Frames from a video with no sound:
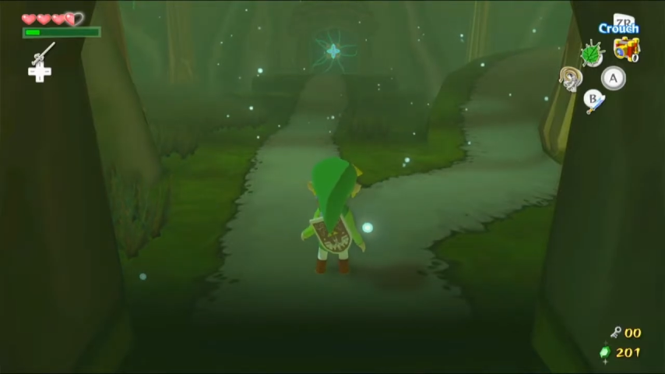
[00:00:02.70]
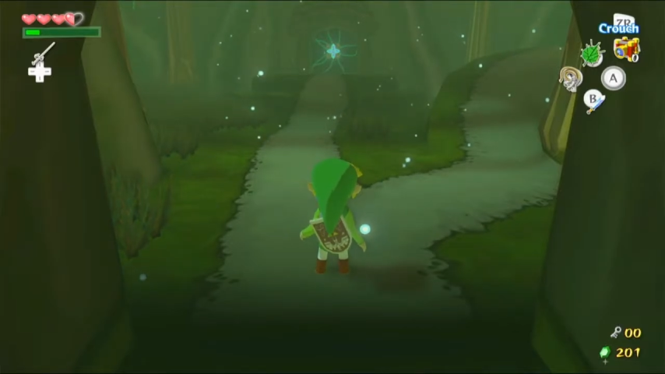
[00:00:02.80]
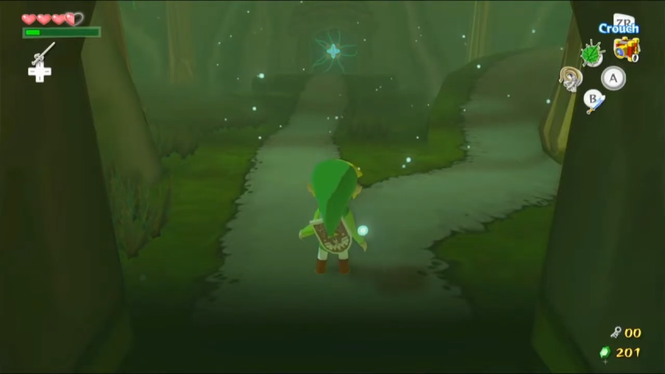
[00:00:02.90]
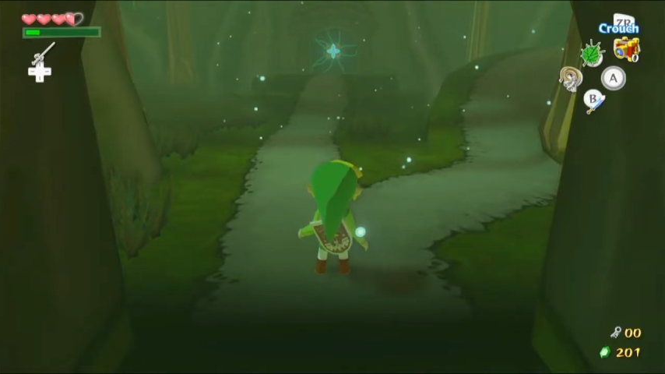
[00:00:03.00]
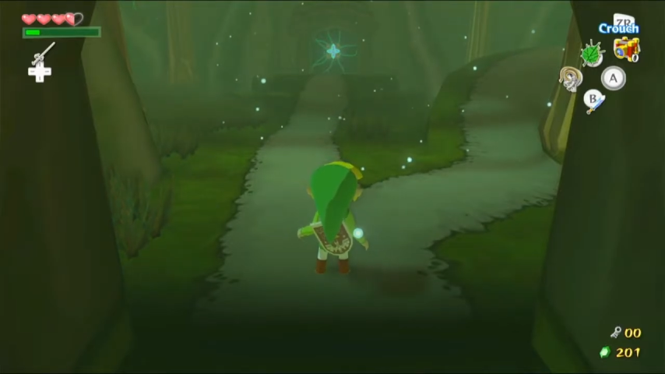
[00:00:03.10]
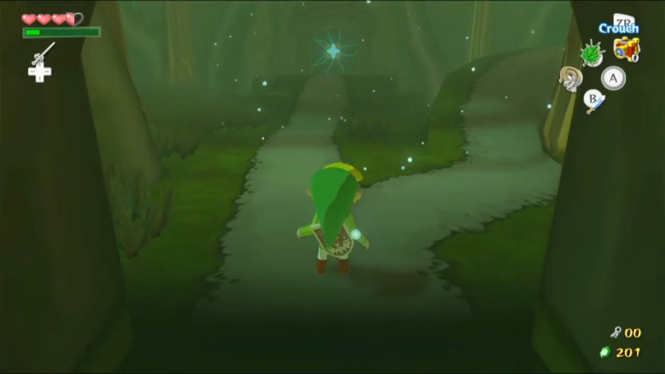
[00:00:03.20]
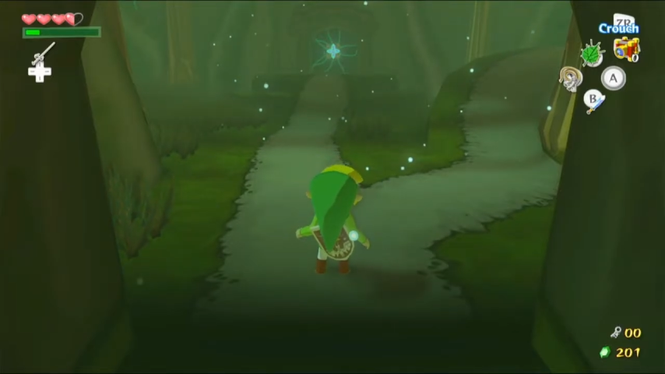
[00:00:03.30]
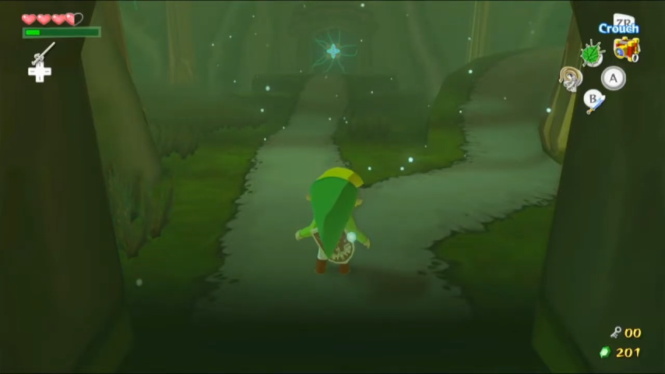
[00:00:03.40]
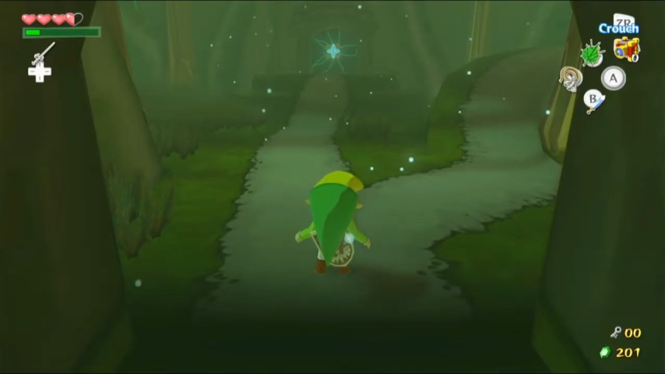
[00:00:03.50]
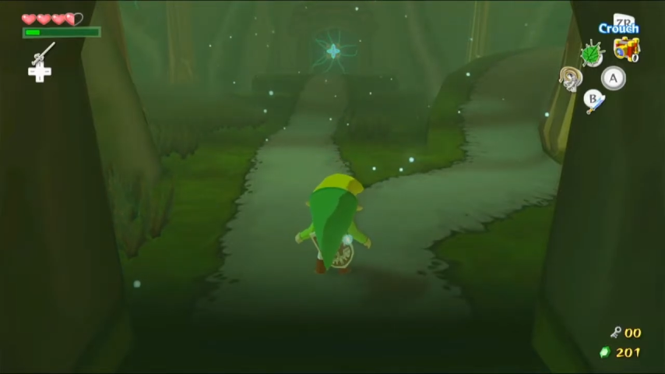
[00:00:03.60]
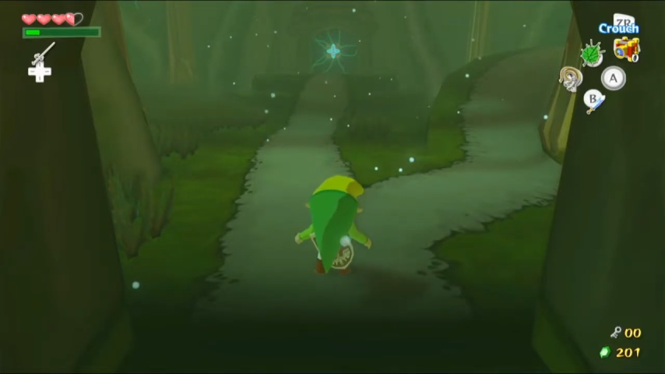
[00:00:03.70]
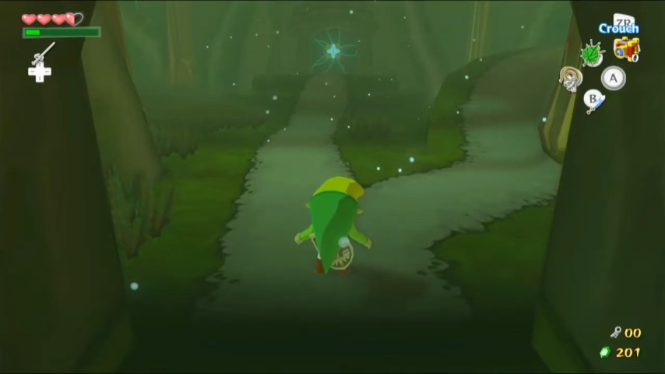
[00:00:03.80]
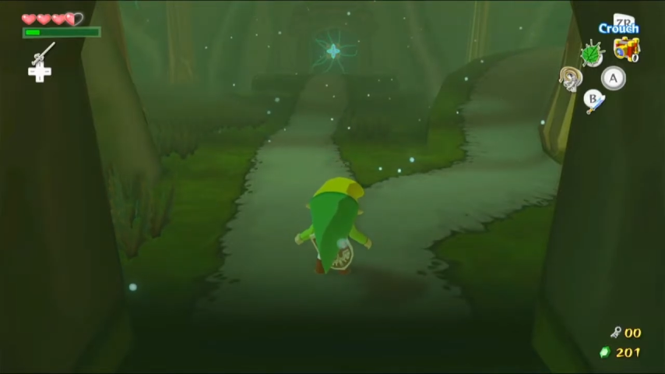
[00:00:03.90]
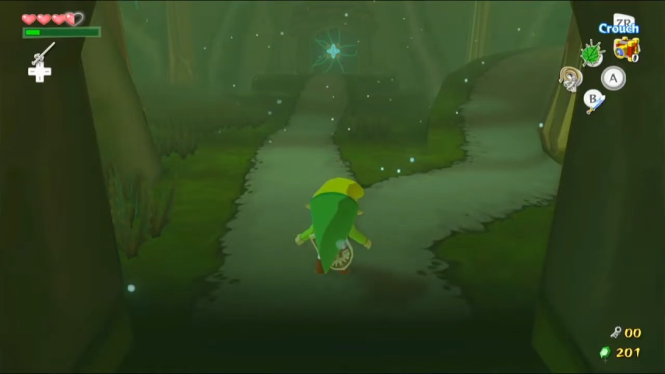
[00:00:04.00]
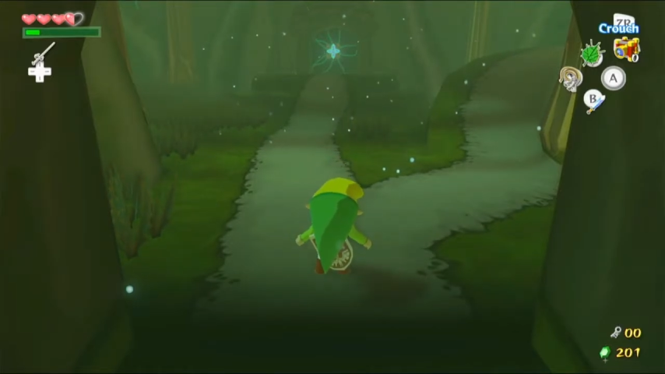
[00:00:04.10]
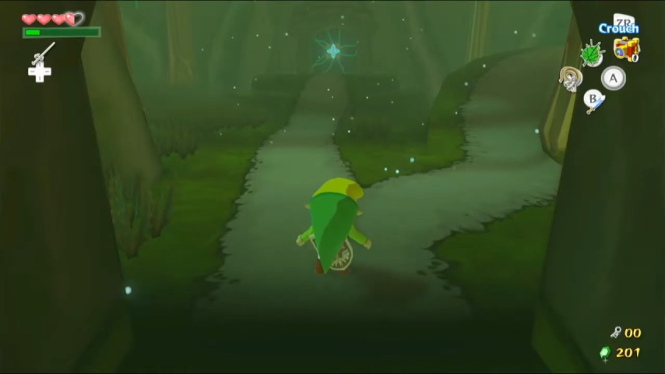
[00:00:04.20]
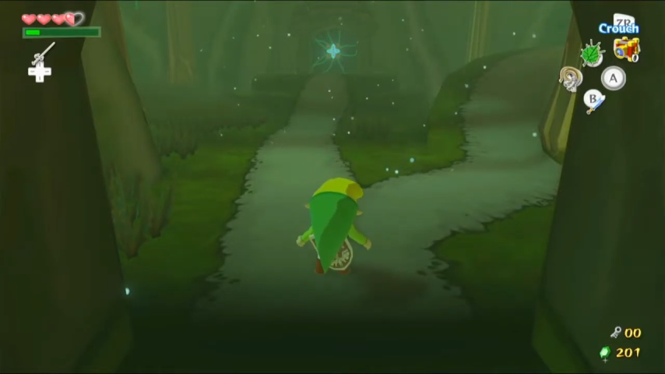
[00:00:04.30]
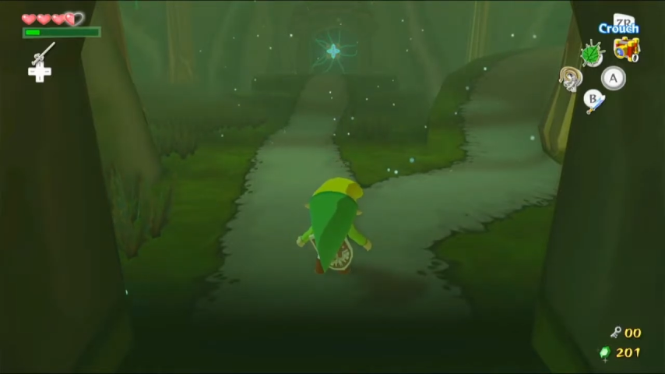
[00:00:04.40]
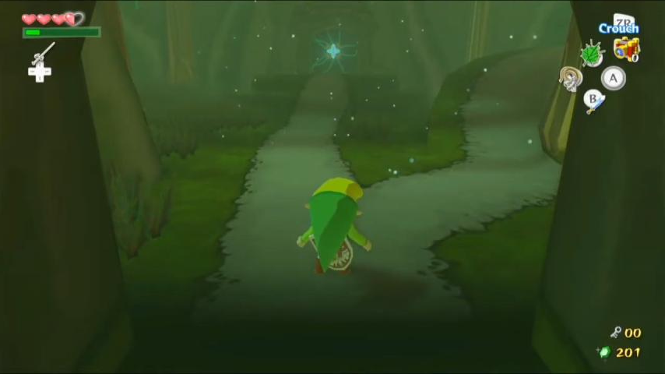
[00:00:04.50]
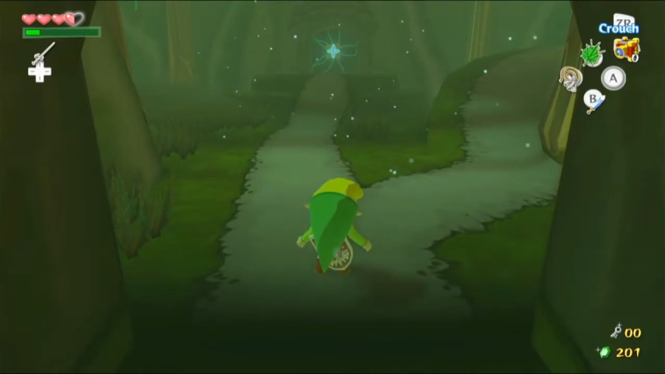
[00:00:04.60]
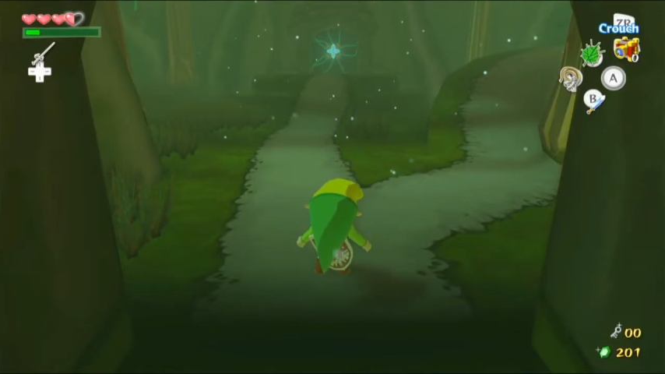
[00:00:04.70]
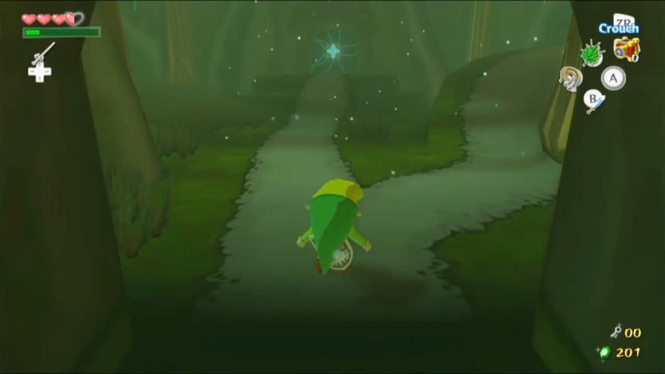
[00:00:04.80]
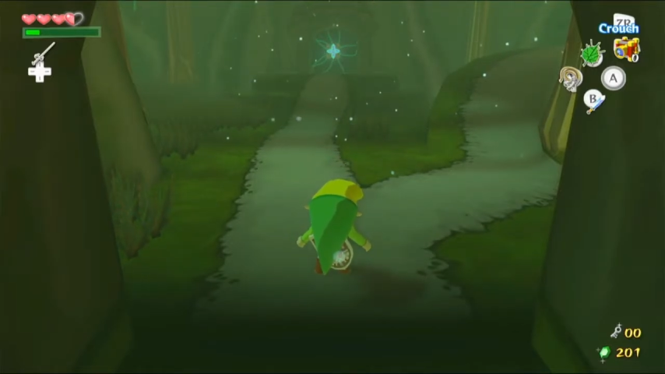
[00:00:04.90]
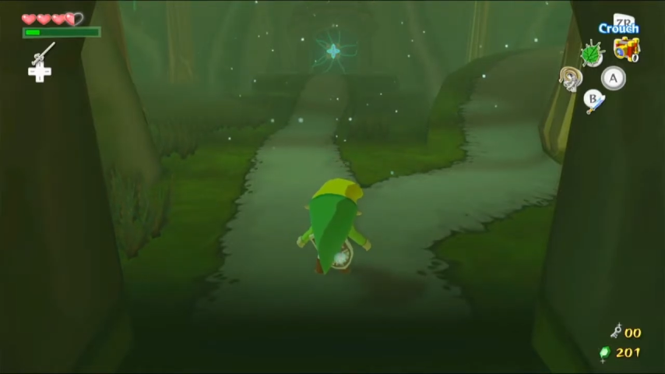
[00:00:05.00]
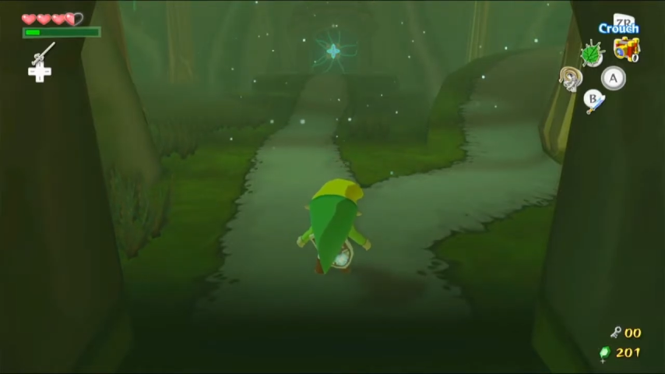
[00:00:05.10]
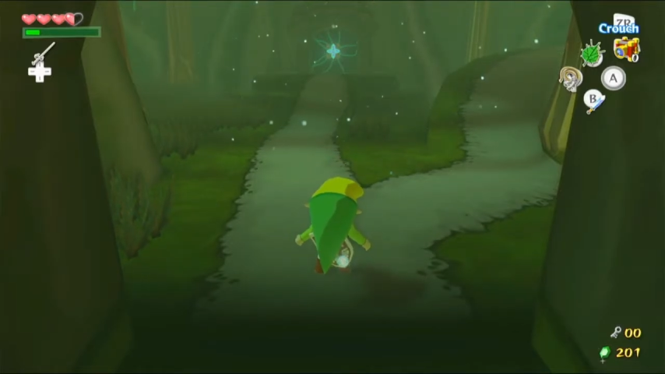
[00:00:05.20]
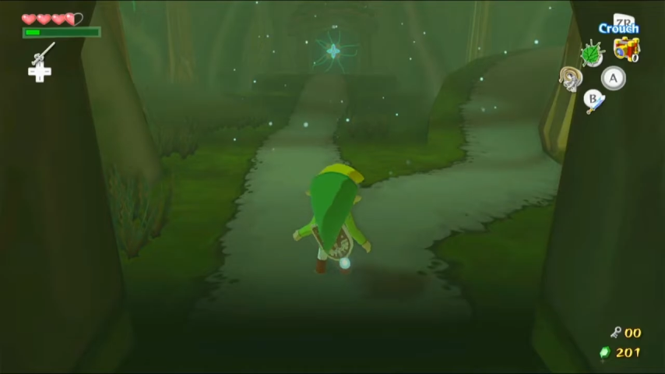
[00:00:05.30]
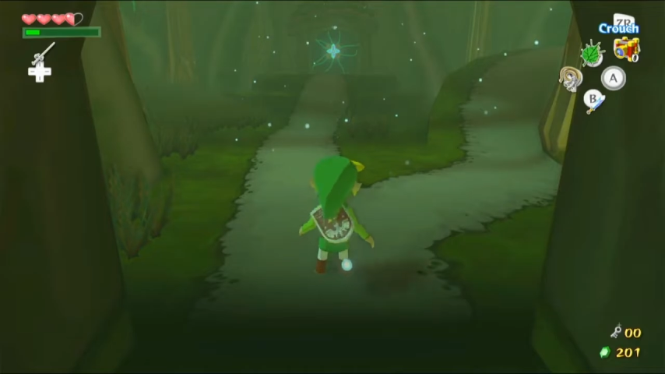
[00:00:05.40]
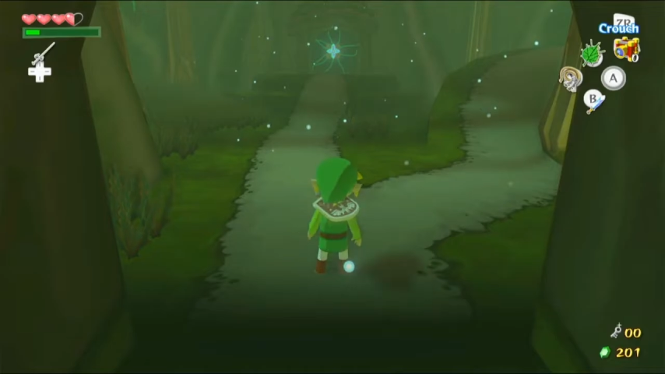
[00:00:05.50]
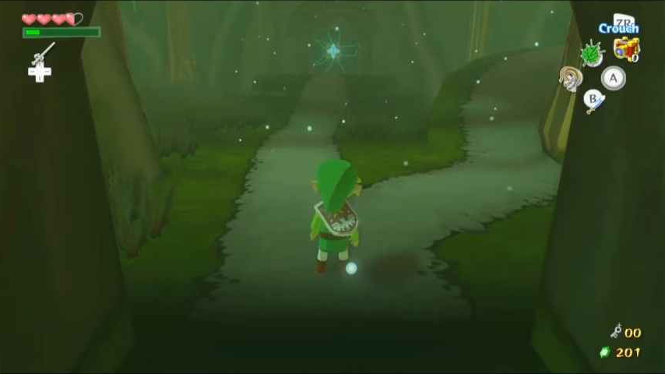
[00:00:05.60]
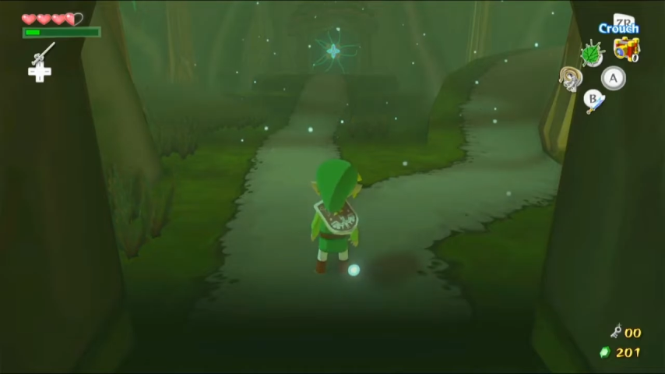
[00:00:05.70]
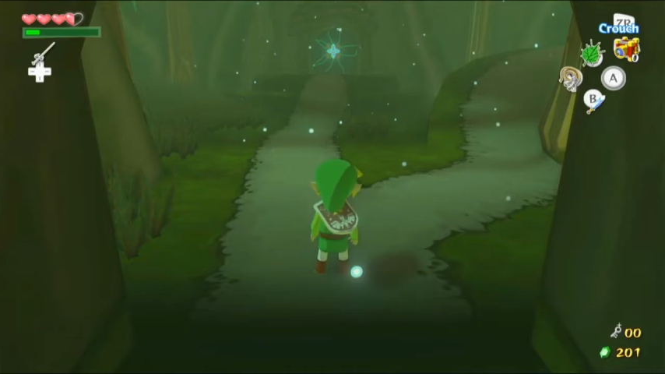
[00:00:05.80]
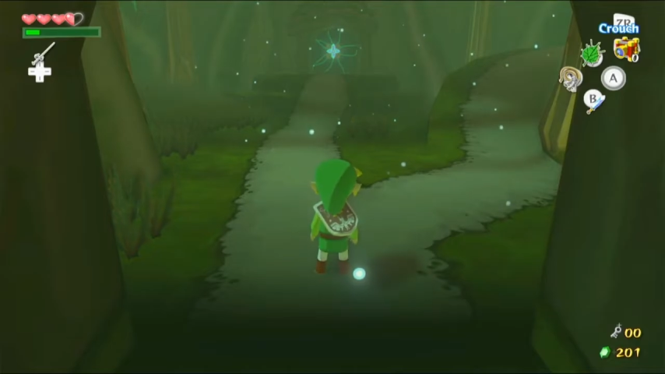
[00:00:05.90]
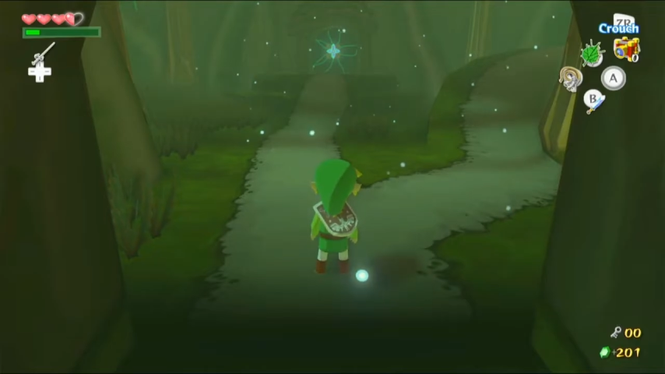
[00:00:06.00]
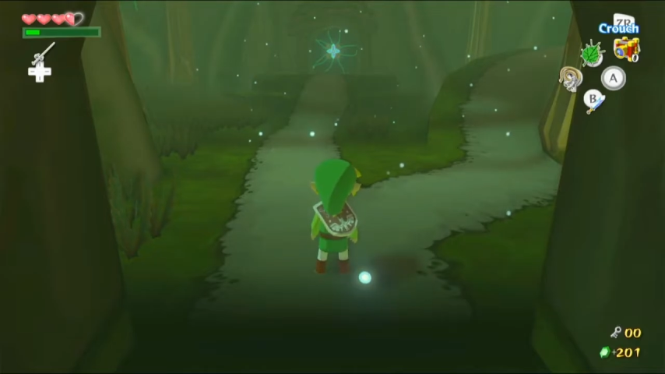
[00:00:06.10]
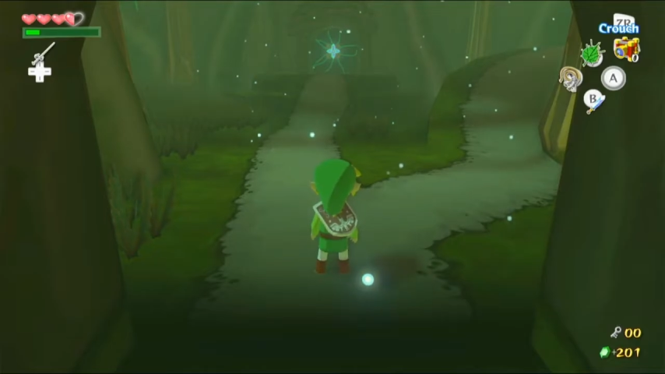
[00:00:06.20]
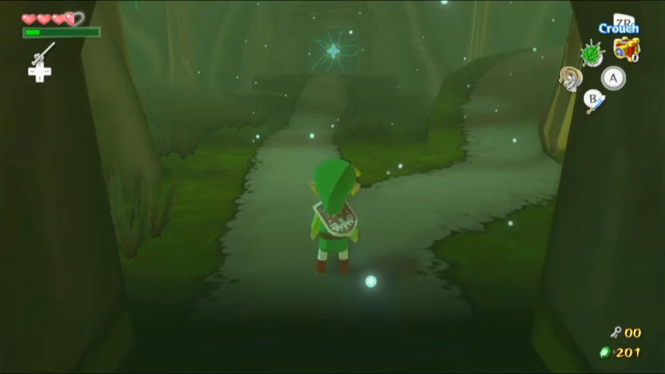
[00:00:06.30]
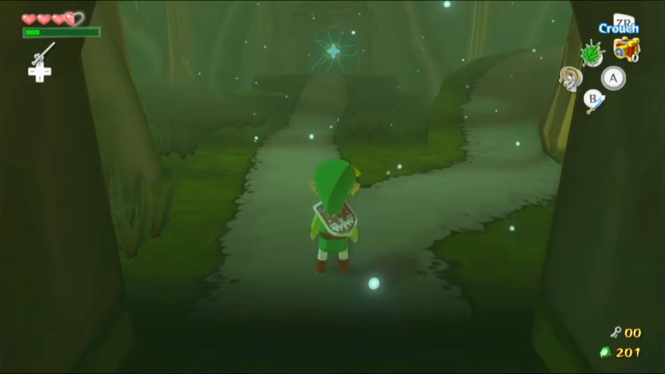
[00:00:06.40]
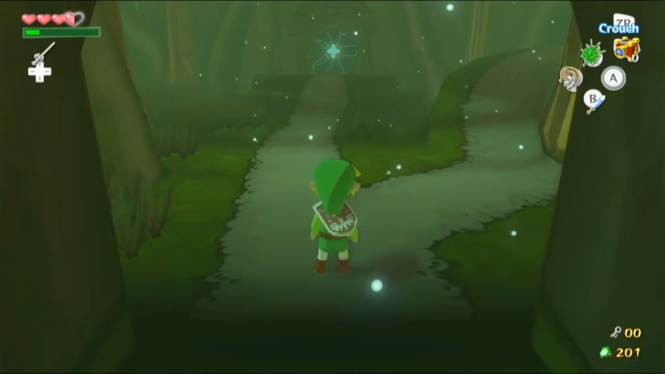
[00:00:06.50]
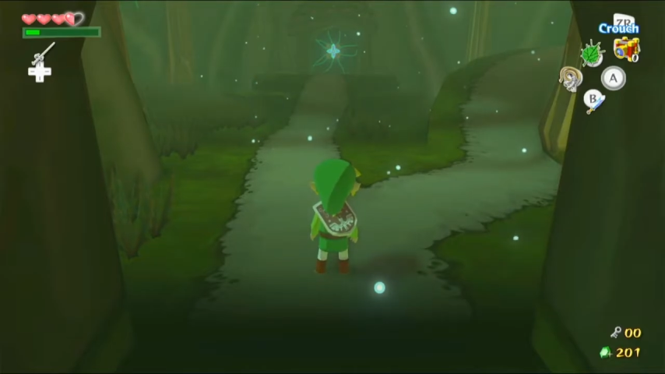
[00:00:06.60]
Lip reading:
[unreadable: no face in view]